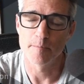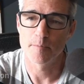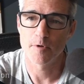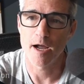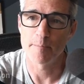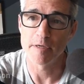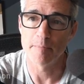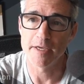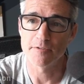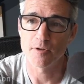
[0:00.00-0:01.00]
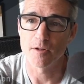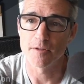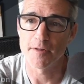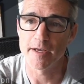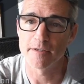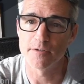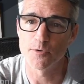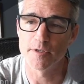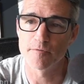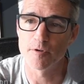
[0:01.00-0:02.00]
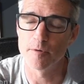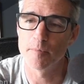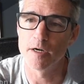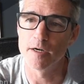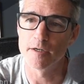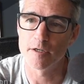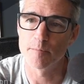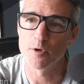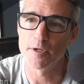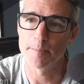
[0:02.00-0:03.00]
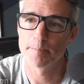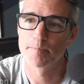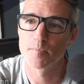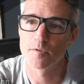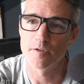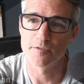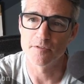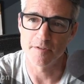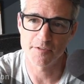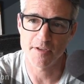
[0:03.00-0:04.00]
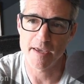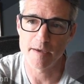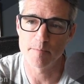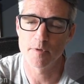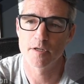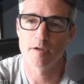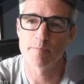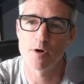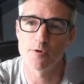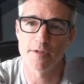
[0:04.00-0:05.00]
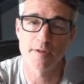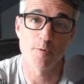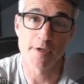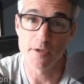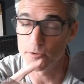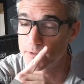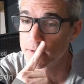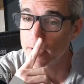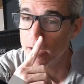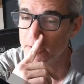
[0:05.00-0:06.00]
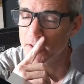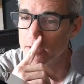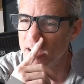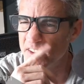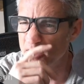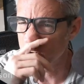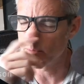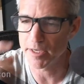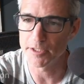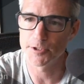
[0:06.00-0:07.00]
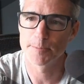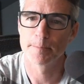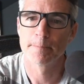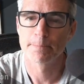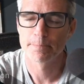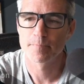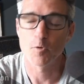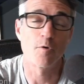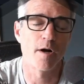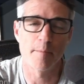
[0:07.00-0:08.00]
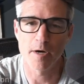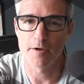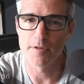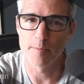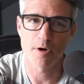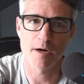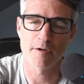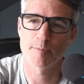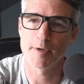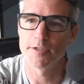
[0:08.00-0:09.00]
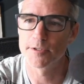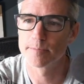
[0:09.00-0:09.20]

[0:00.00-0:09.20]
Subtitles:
copy and paste all of that into a different component. This is the same component that we used on the home page, or on the products page.